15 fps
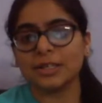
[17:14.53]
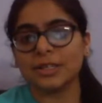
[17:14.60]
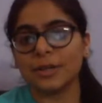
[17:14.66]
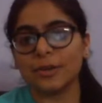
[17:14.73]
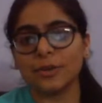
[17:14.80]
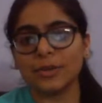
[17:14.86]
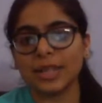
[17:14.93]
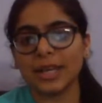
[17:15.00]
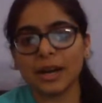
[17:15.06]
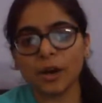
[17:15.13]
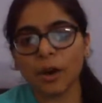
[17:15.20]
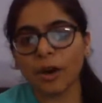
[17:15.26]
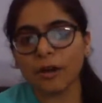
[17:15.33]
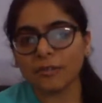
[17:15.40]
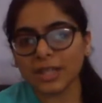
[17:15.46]
So
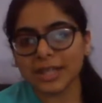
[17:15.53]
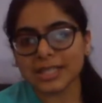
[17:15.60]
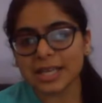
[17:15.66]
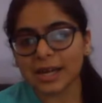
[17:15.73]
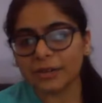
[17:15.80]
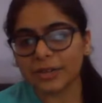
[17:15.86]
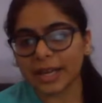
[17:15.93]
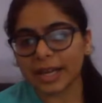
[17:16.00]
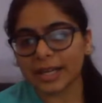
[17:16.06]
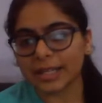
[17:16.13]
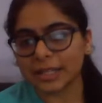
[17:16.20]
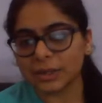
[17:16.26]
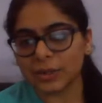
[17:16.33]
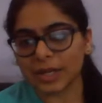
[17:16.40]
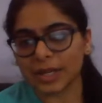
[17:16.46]
there are a lot of things out
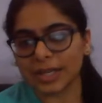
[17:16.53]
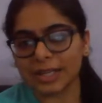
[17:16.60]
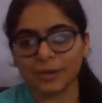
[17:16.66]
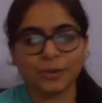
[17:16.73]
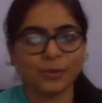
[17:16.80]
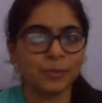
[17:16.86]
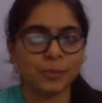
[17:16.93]
there that you can,